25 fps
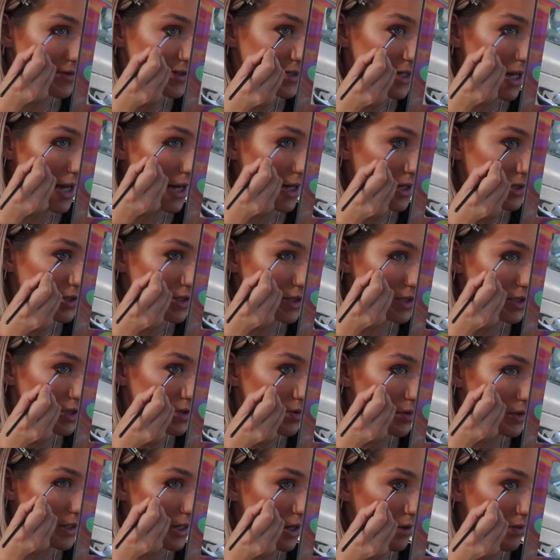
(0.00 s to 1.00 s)
I've started just
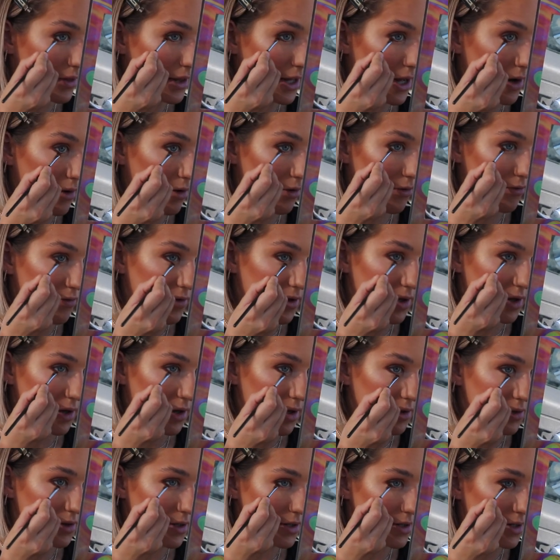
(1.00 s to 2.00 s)
doing it on the outer
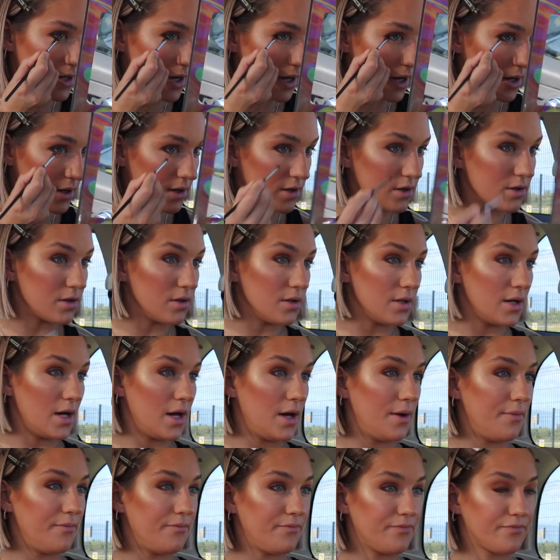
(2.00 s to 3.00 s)
third, the dark
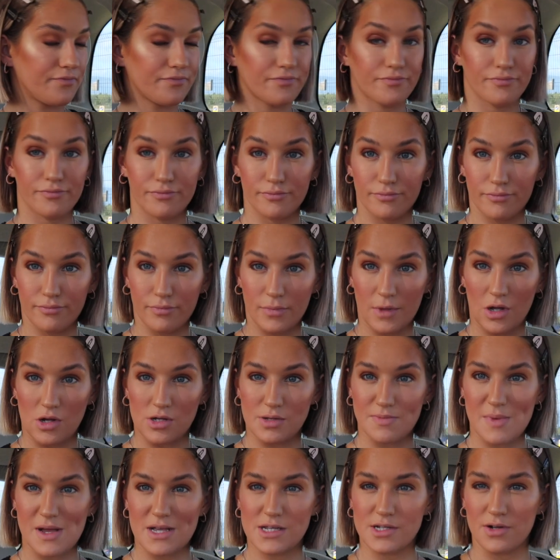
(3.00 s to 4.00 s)
colour.
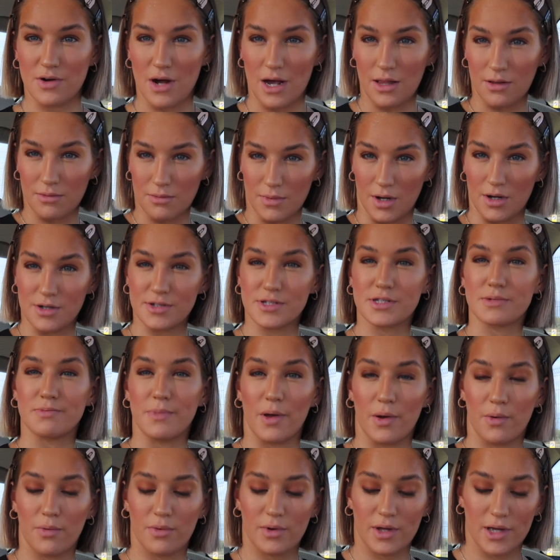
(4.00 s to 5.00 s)
Because it makes your eye look more
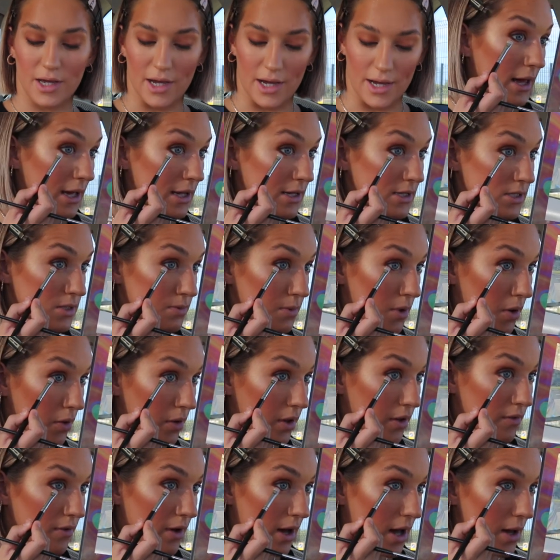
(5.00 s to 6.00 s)
smoky. Like a
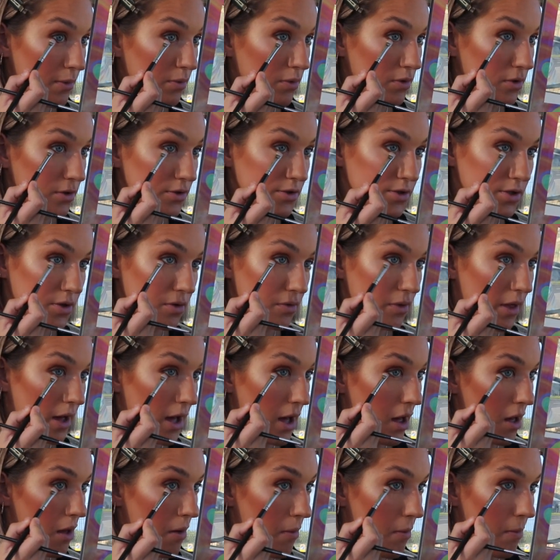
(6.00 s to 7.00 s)
smoky vibe, we'll do
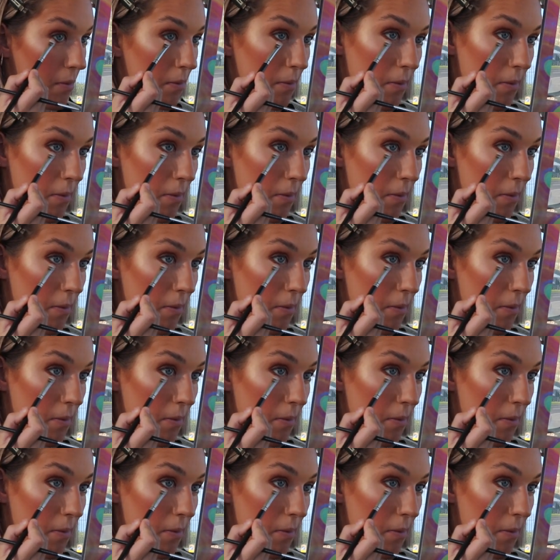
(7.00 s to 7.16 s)
that.